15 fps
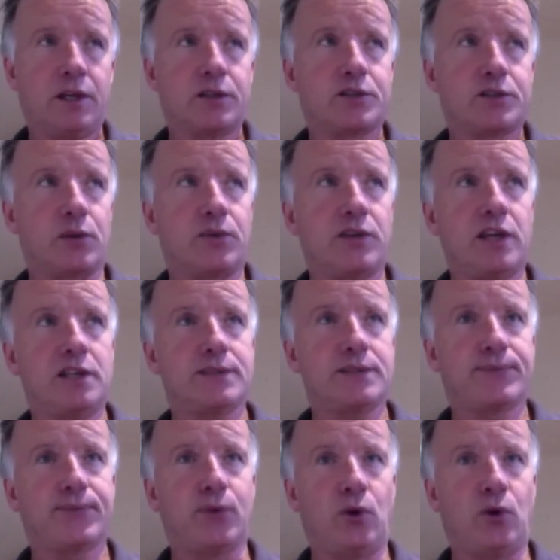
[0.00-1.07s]
So these
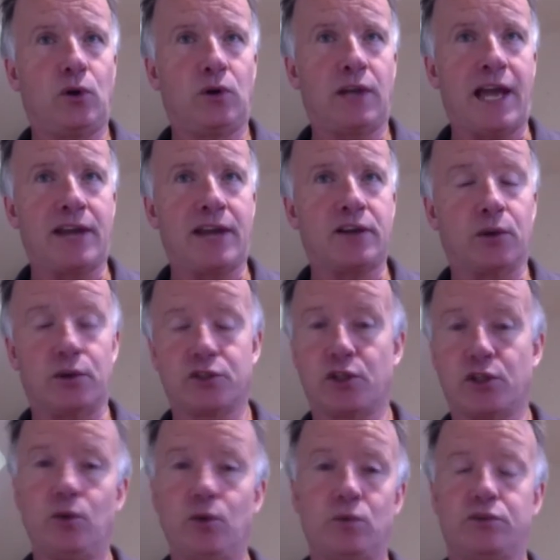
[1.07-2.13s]
four landowners,
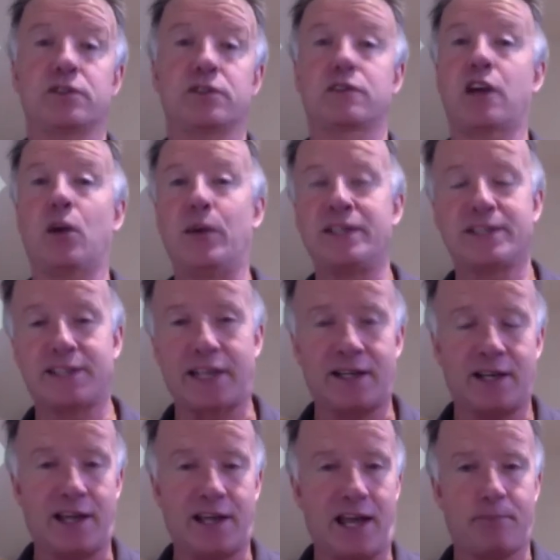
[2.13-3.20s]
who just
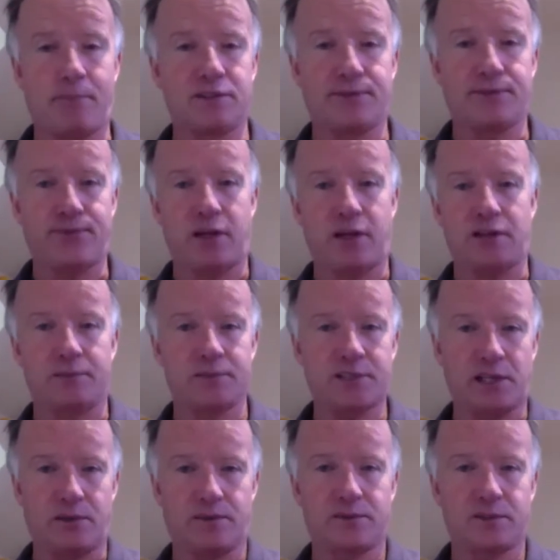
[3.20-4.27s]
coincidentally happen to find
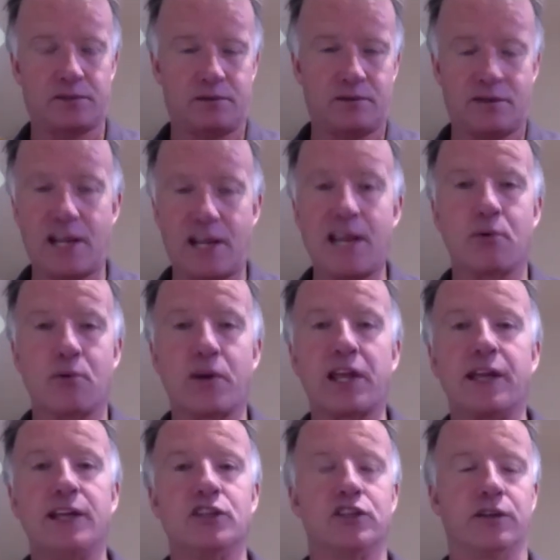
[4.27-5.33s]
themselves neighbouring
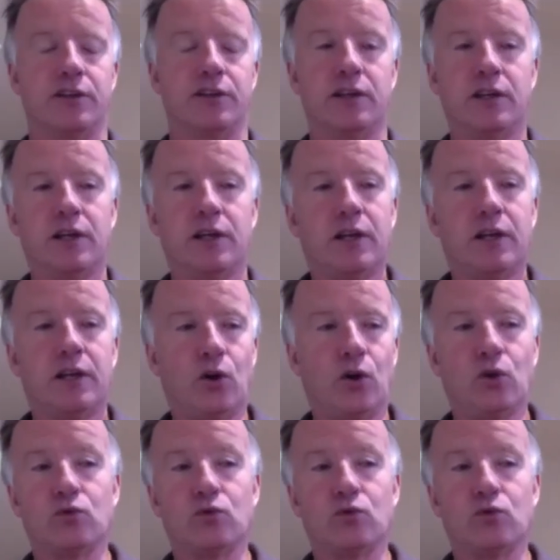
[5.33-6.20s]
each other, all